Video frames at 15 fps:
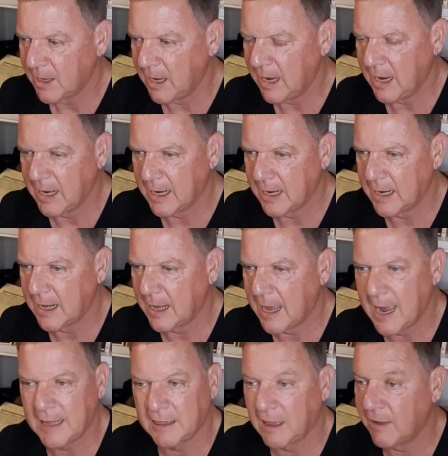And uh,
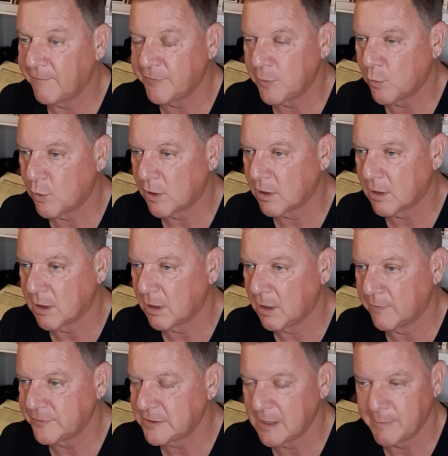I loved the work
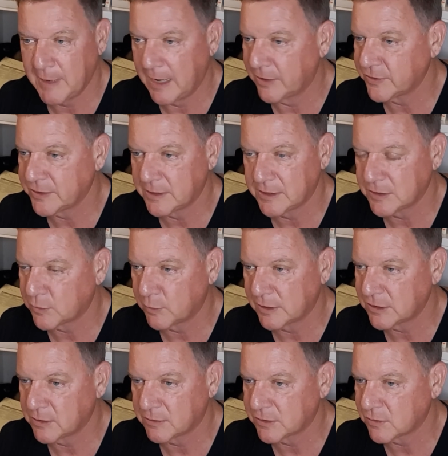of Tim Anderson and his
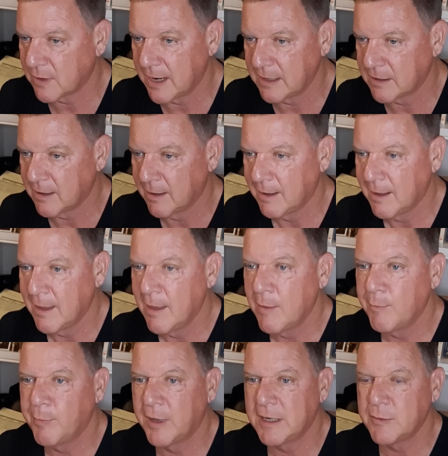original strength.
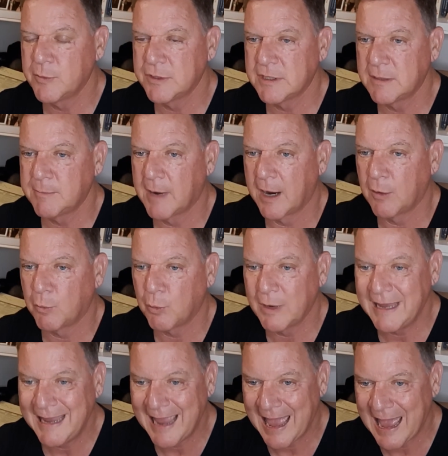But it was in my
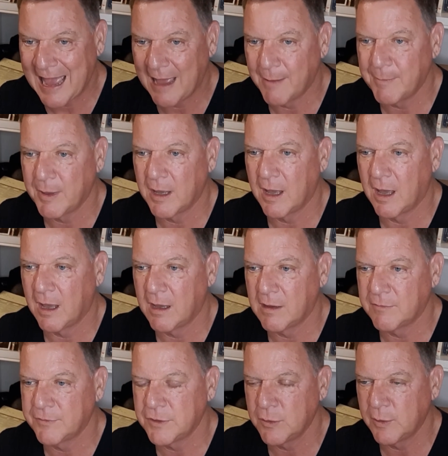rehab
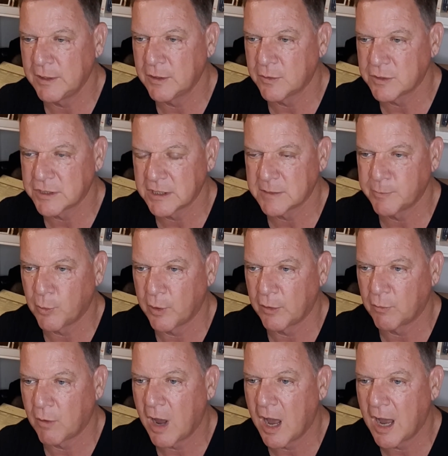of doing those six point
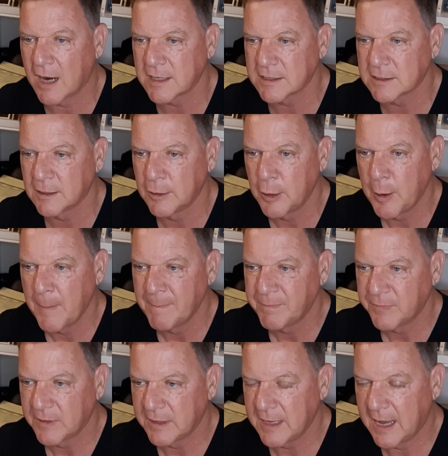rocks
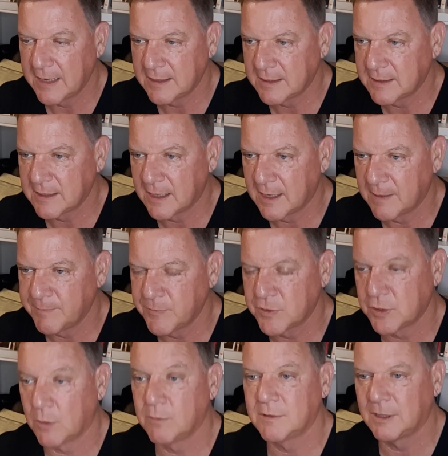that, uh,
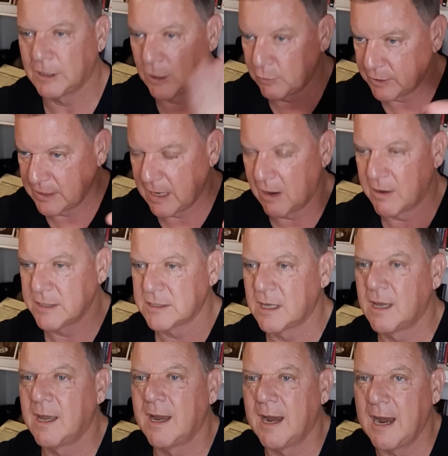so loaded carries
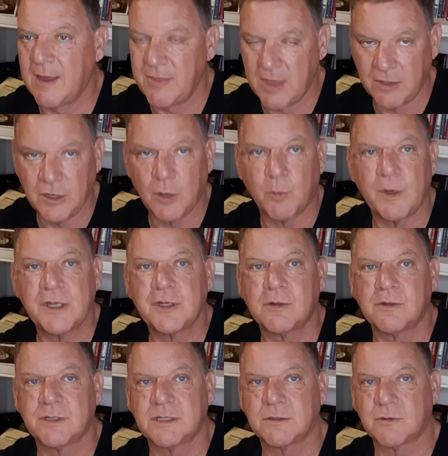and then the
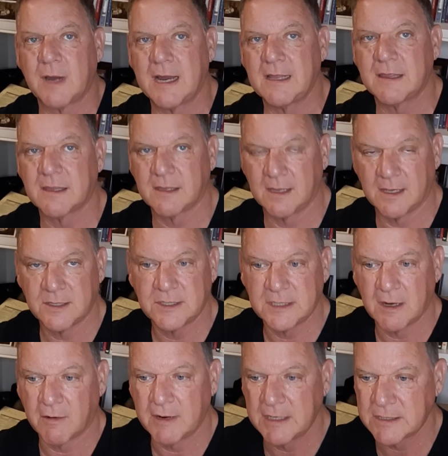original strength uh,
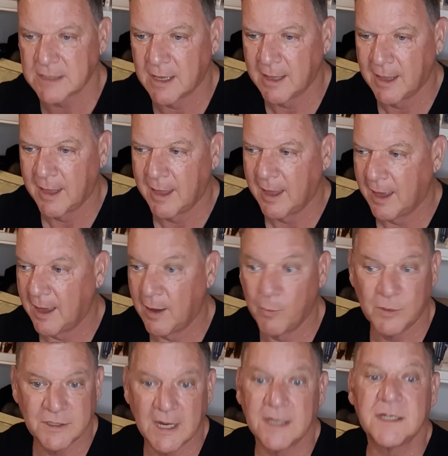series, uh,
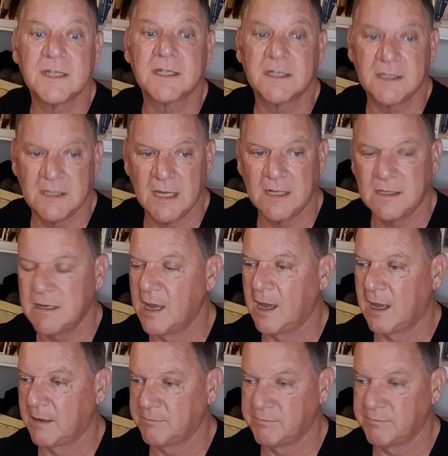which I just did, uh,